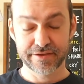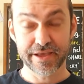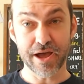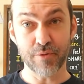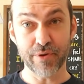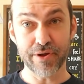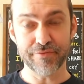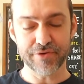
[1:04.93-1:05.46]

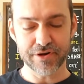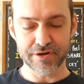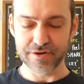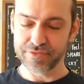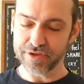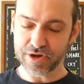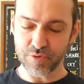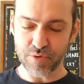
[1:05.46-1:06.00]
However,
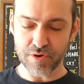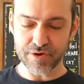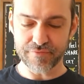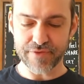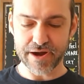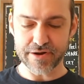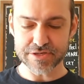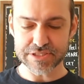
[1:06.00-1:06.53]
the
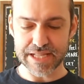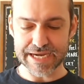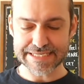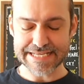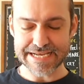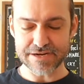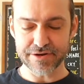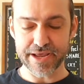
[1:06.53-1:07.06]
coronavirus
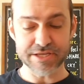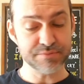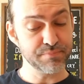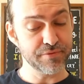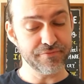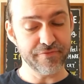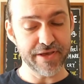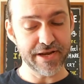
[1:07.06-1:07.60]
lockdown has
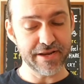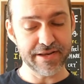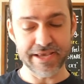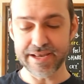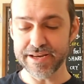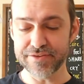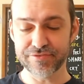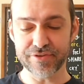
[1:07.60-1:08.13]
prevented
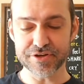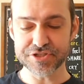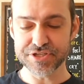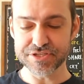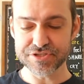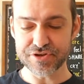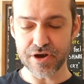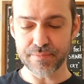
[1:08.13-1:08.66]
any such
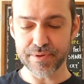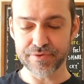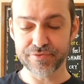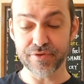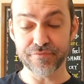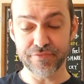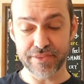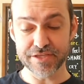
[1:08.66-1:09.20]
disturbance
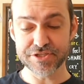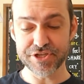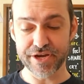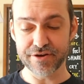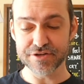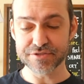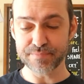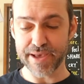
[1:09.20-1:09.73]
of this
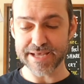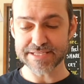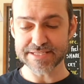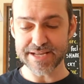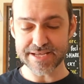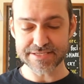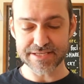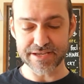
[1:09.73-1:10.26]
year's mass
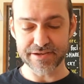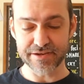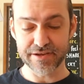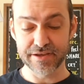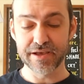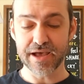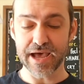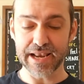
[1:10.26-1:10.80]
nesting,
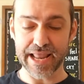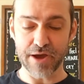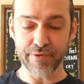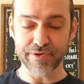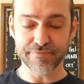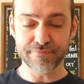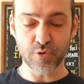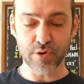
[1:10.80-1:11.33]

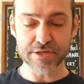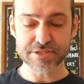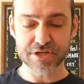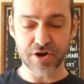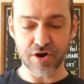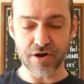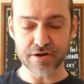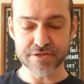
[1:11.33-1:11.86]
allowing forest
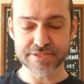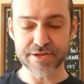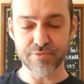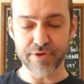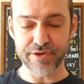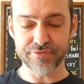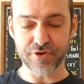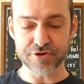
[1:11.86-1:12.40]
guards and
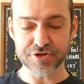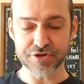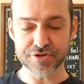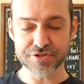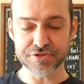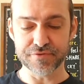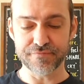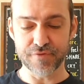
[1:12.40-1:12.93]

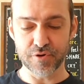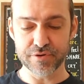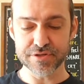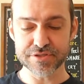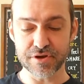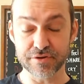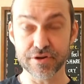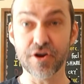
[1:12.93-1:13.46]
researchers to
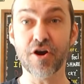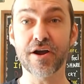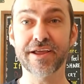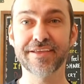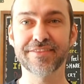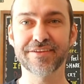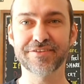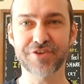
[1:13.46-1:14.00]
focus on guarding the